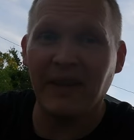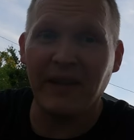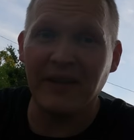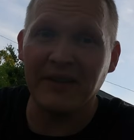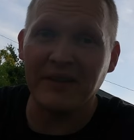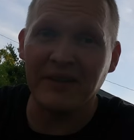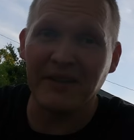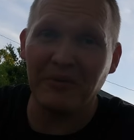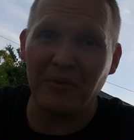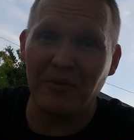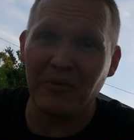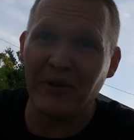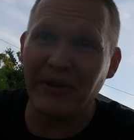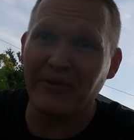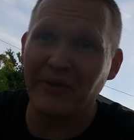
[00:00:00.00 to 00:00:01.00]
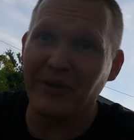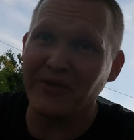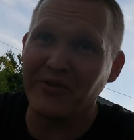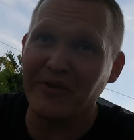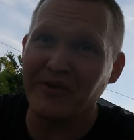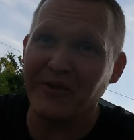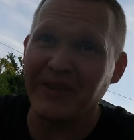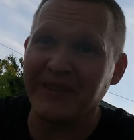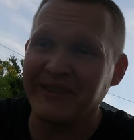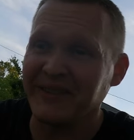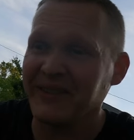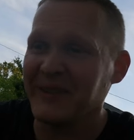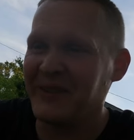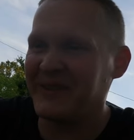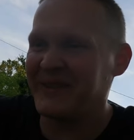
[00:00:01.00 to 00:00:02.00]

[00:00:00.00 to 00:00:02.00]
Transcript: And she should be ready for another drift event, so.